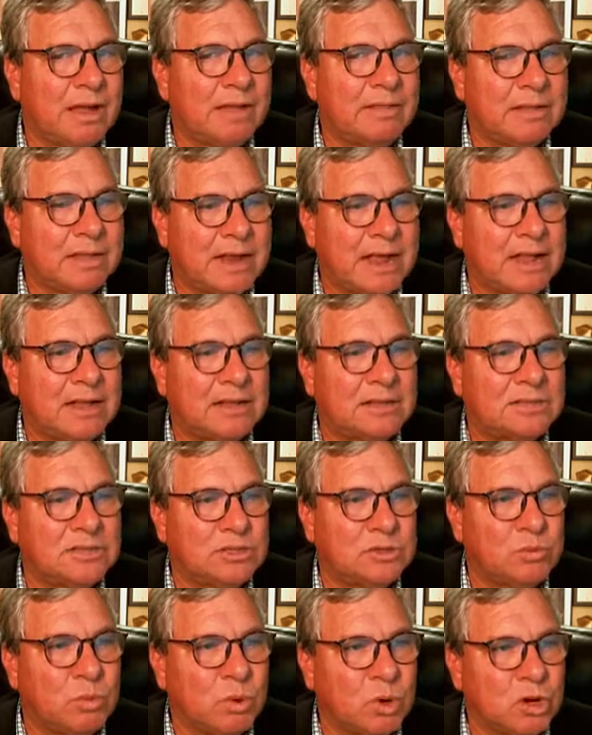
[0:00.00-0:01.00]
the
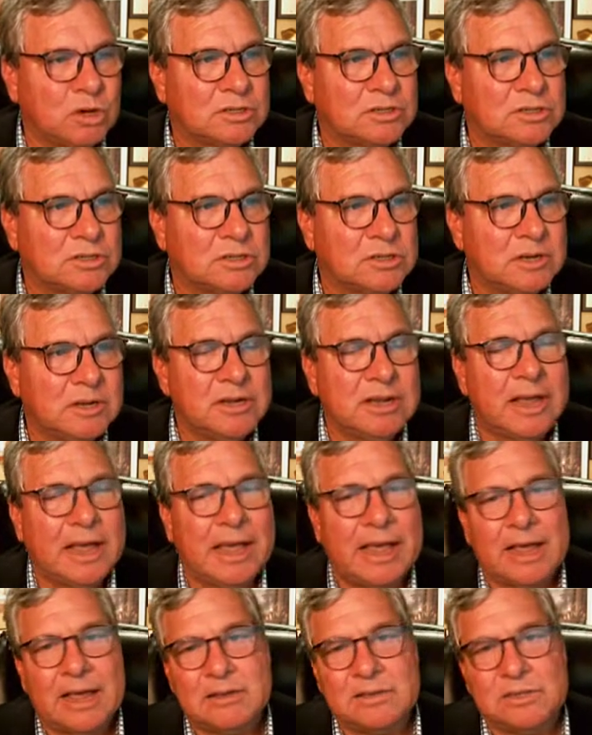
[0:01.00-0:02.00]
analysis works.
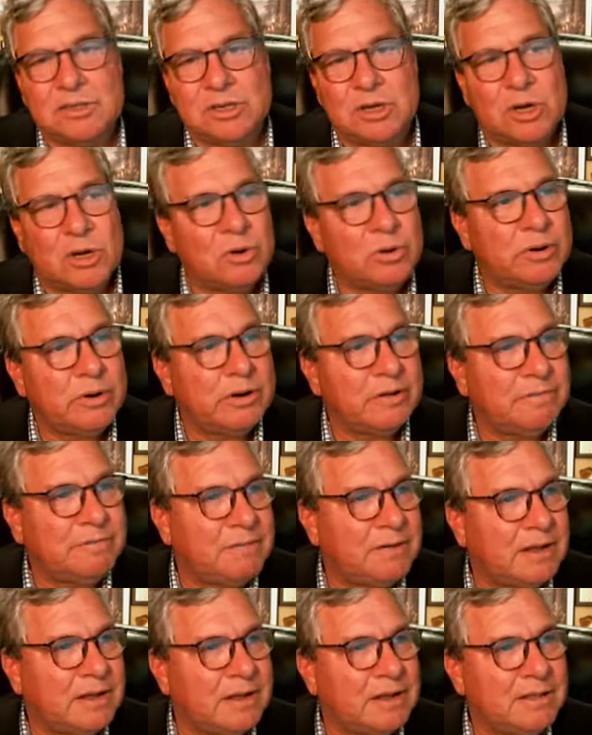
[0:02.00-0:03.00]
And so if
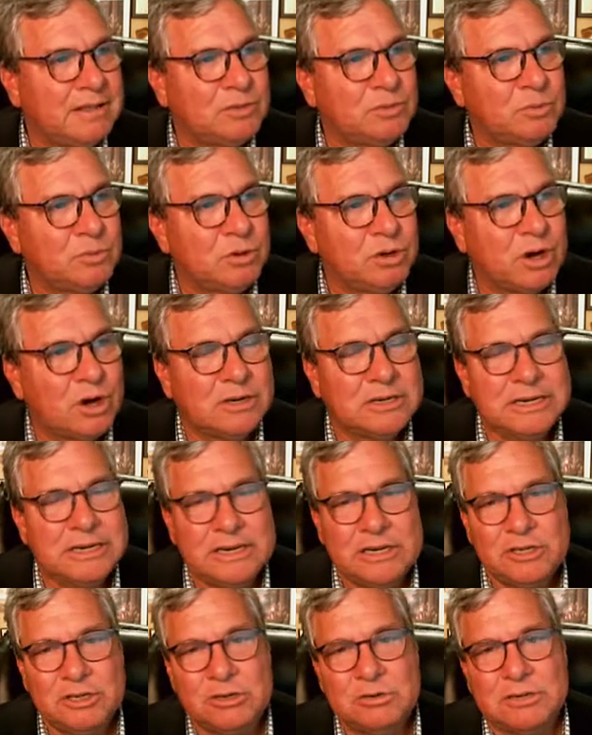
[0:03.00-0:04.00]
this were
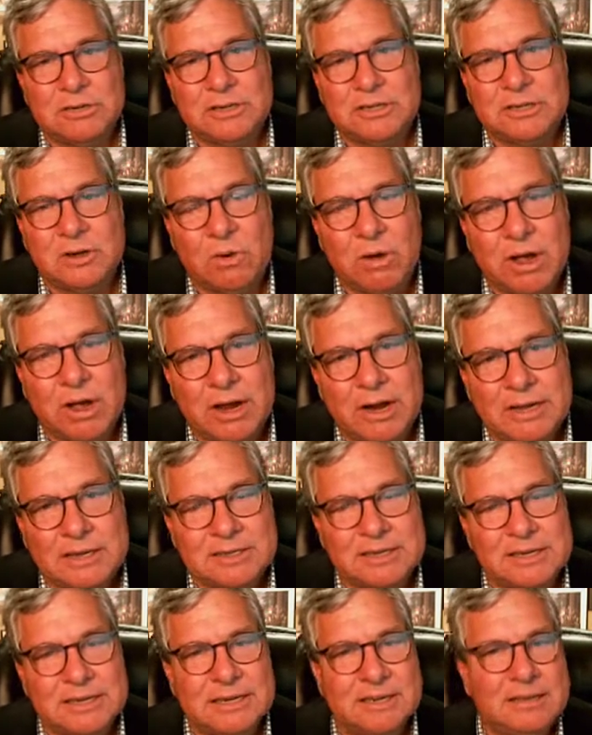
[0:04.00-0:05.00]
Cartesian, let's go on and
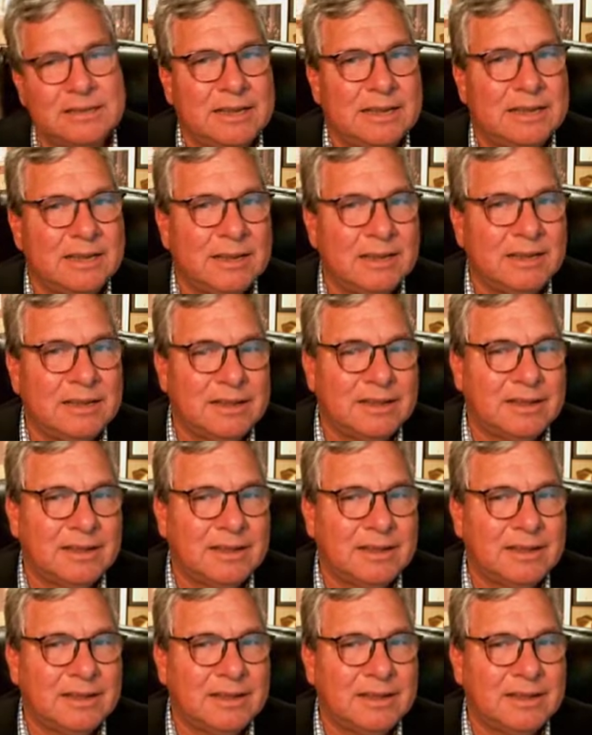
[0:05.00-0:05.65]
see the